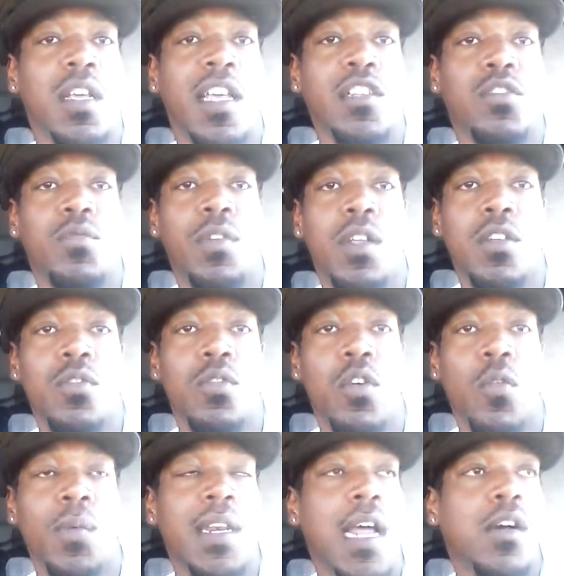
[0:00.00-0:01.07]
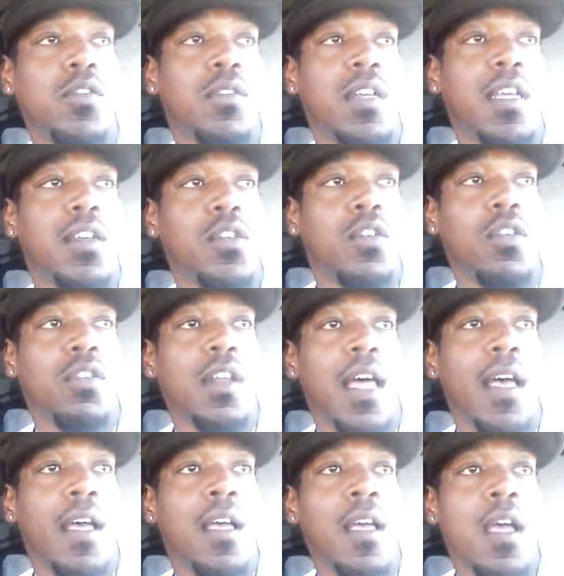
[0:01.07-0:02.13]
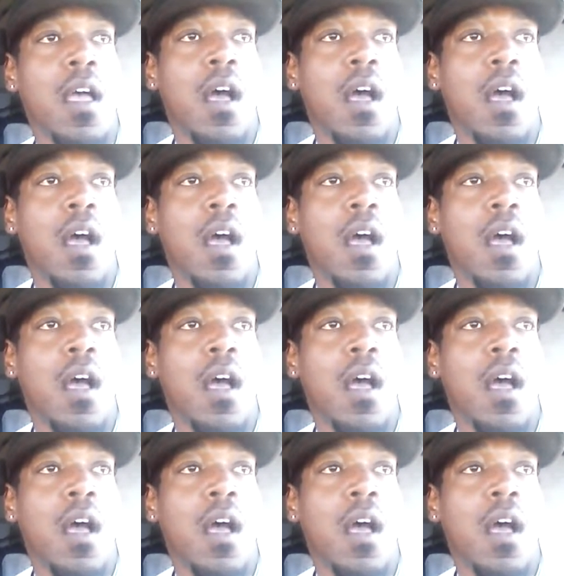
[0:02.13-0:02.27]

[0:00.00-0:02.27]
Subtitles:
history, we're not gonna get into all that.